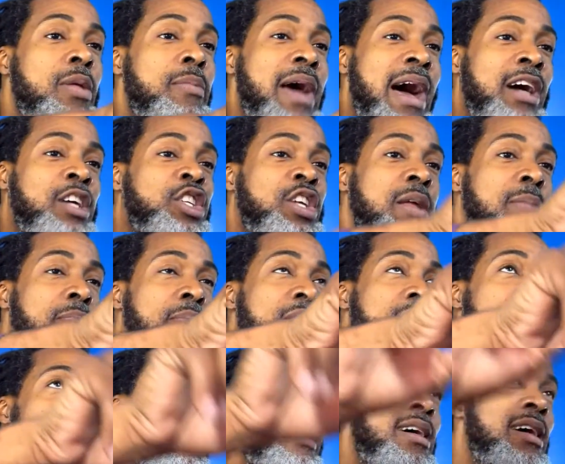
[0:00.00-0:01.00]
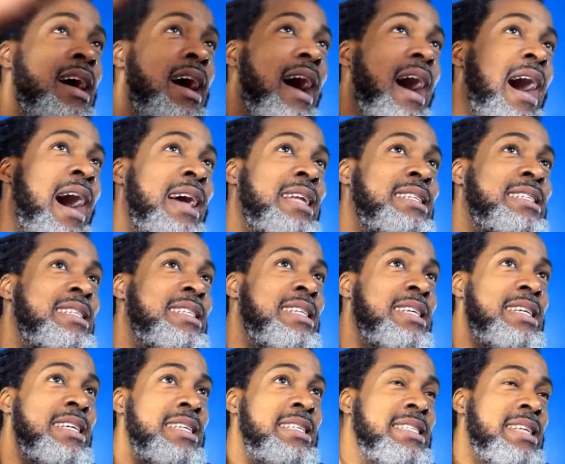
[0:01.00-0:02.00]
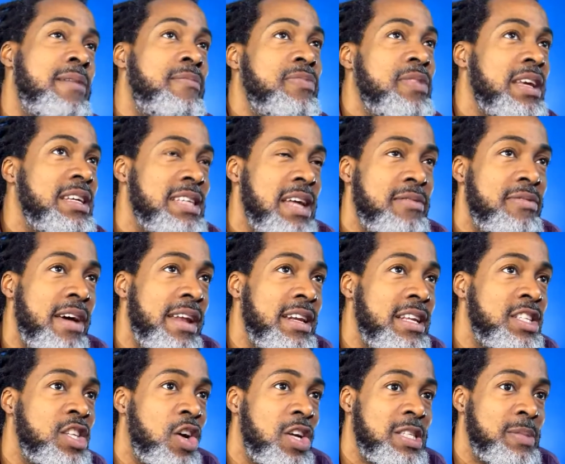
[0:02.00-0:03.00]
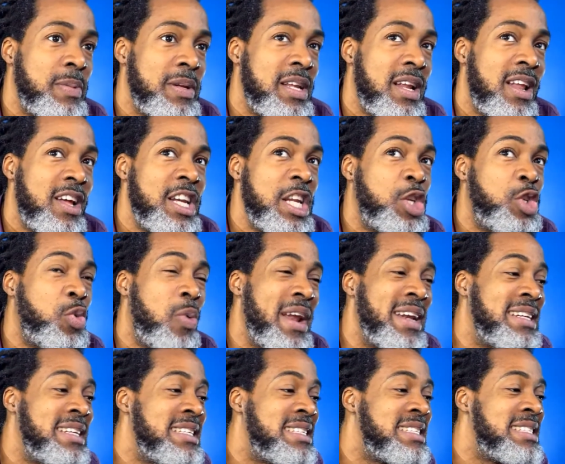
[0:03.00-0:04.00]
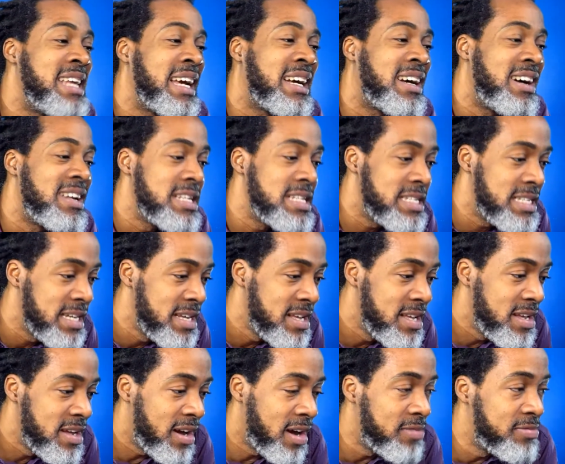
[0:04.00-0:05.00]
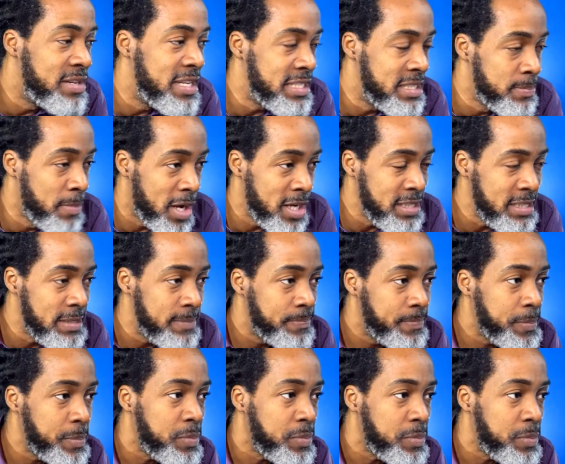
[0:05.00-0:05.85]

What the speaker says: actually be at the 7 Days Adventist Hospital on the 22nd of this month.